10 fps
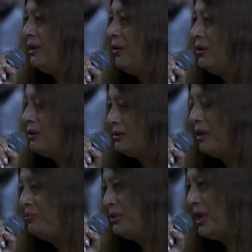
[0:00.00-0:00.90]
on the
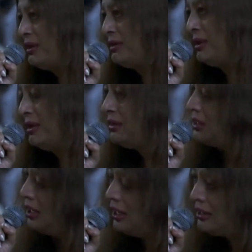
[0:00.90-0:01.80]
subject and
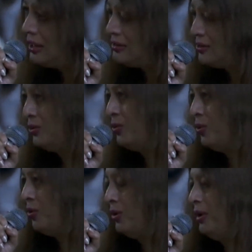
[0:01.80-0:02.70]
let us know
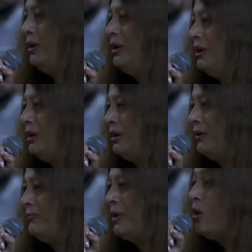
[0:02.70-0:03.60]

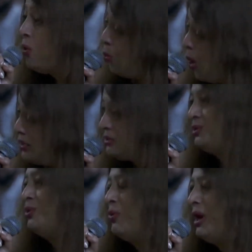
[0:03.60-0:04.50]
what you
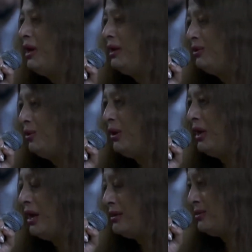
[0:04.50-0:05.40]
were in your
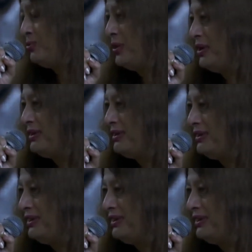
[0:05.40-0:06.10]
last birth?